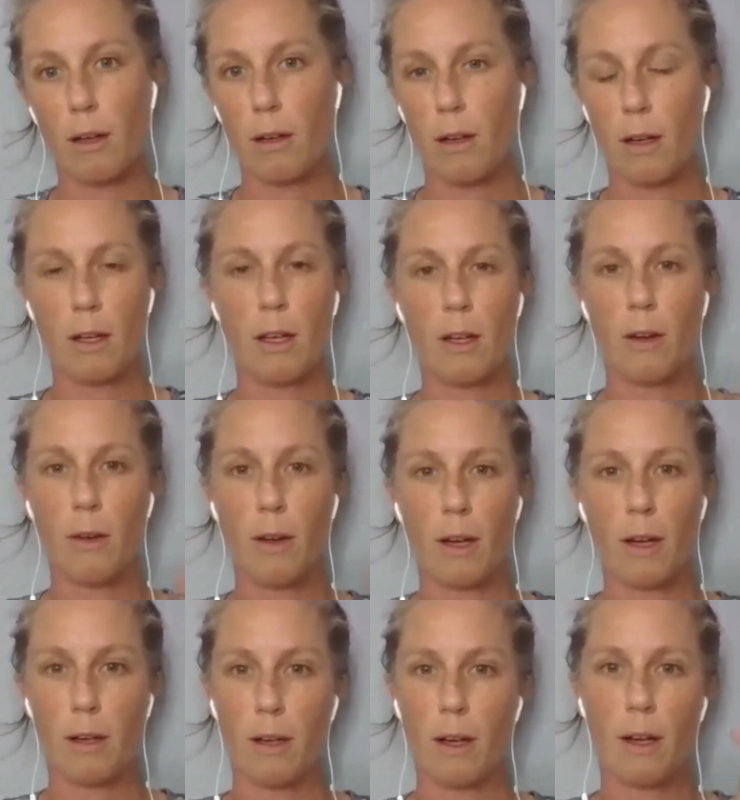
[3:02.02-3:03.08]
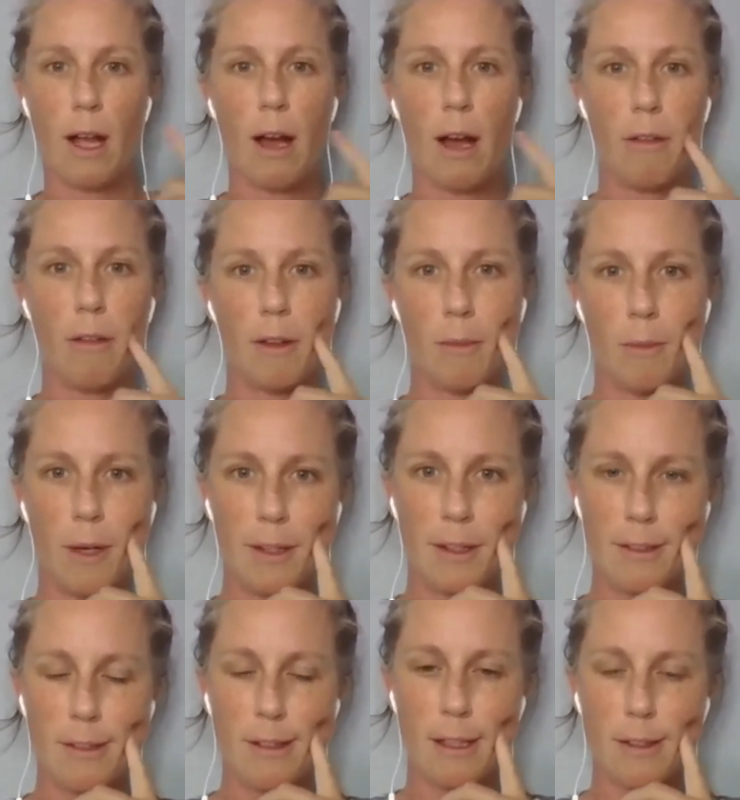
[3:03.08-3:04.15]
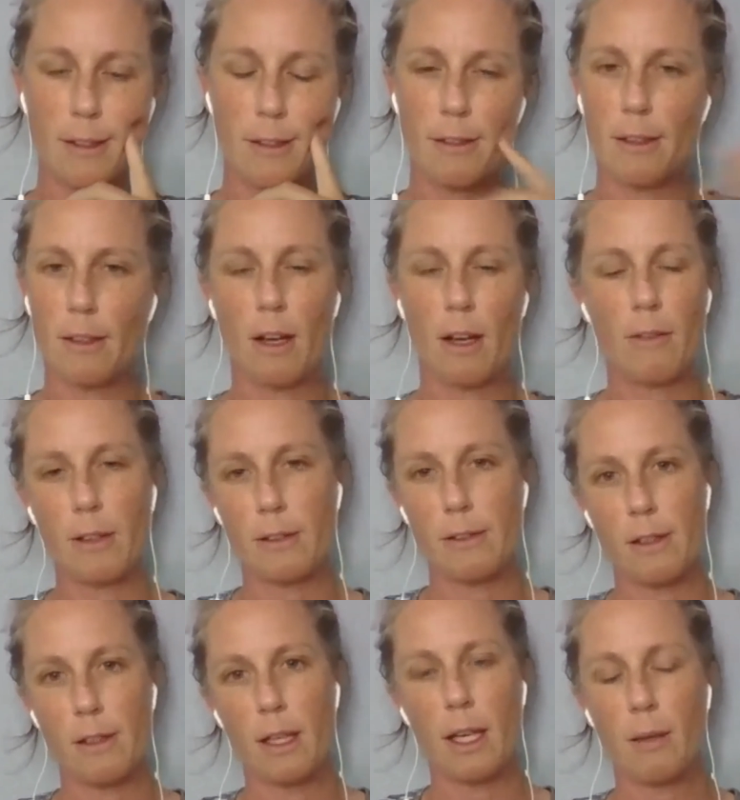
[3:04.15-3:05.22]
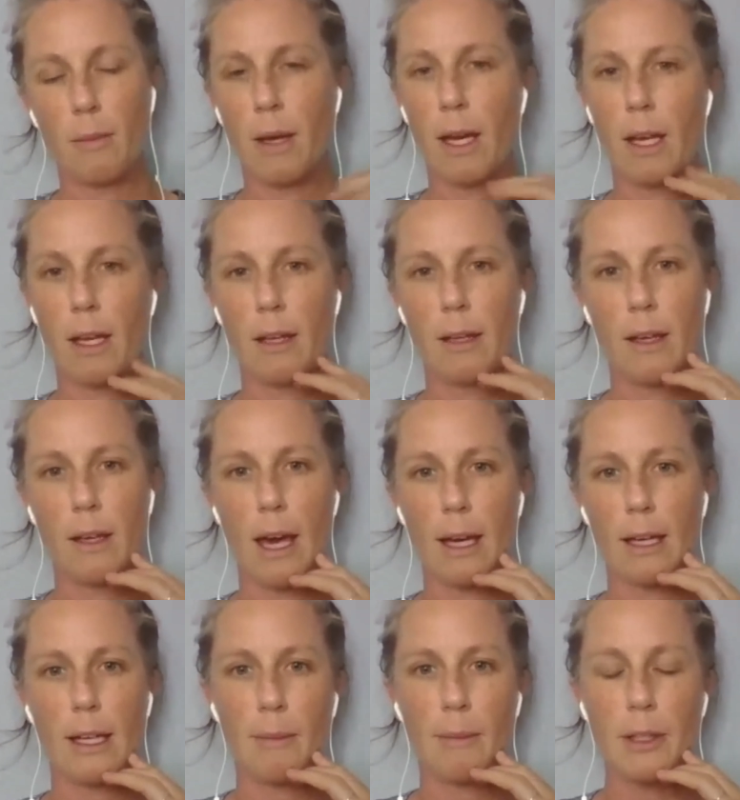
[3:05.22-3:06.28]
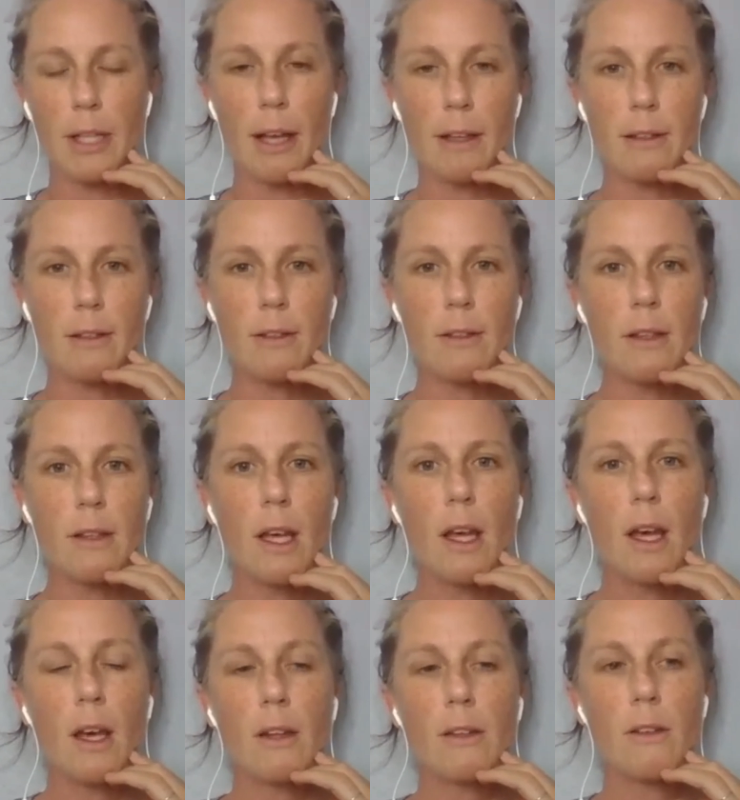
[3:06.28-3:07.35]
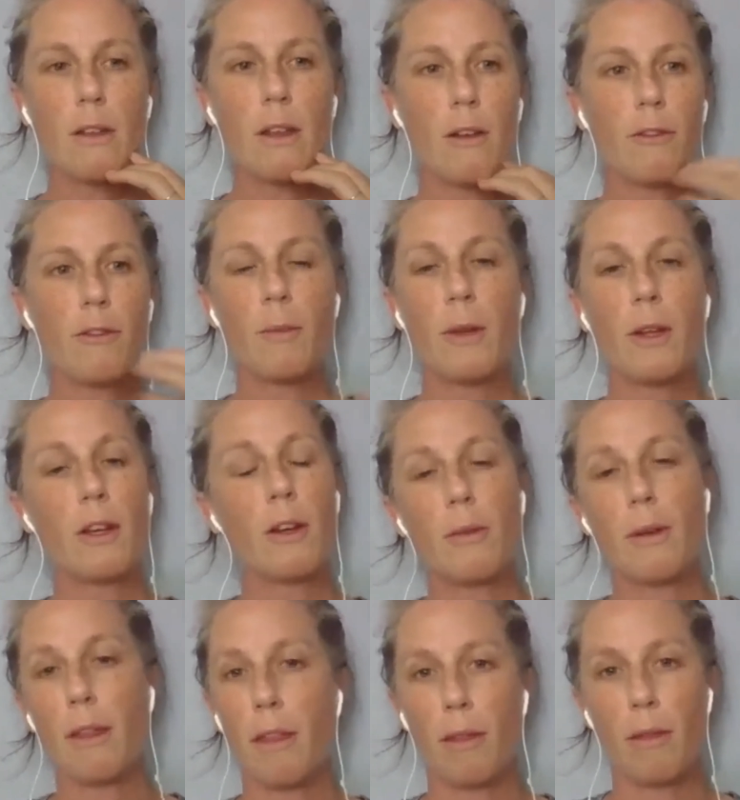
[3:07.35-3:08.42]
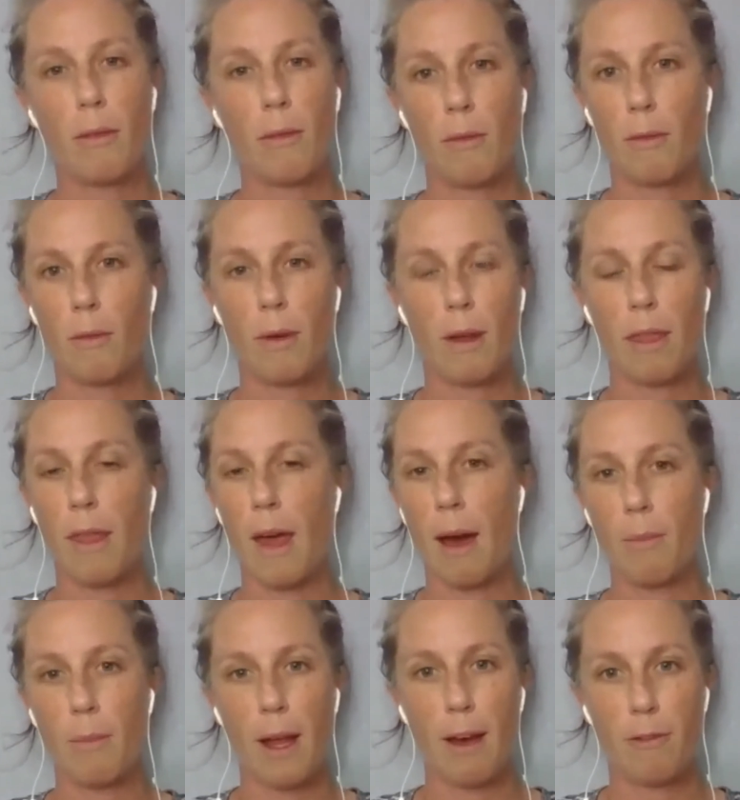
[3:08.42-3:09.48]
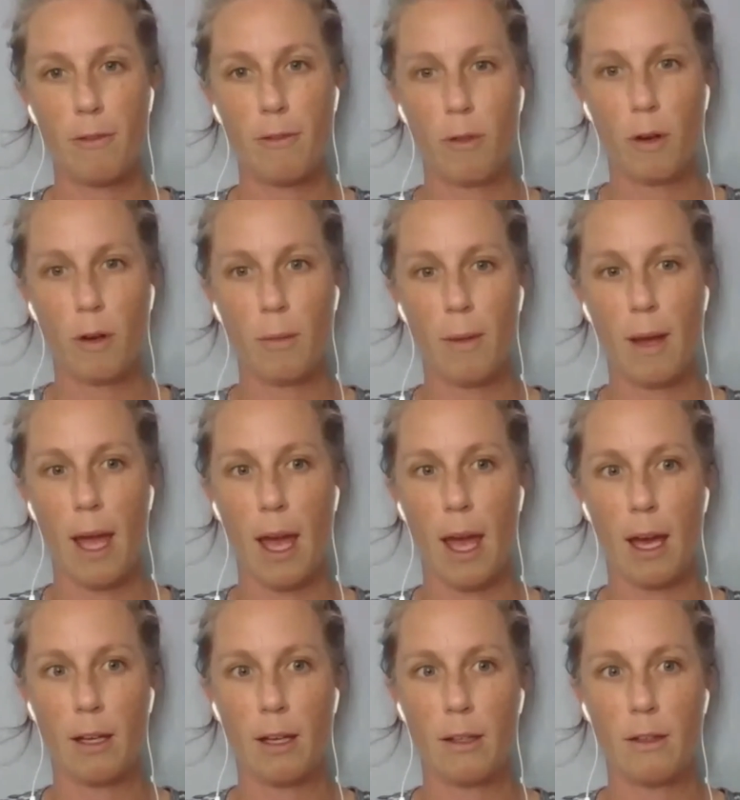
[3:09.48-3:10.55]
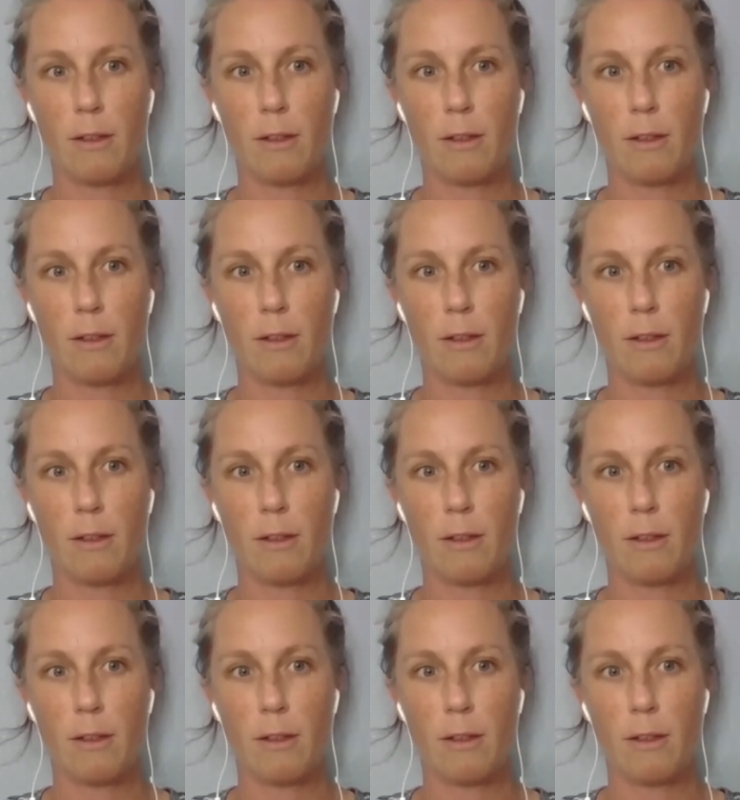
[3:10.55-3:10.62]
our health and wellness lessons, and obviously in my academic classes. So they're familiar with that platform and,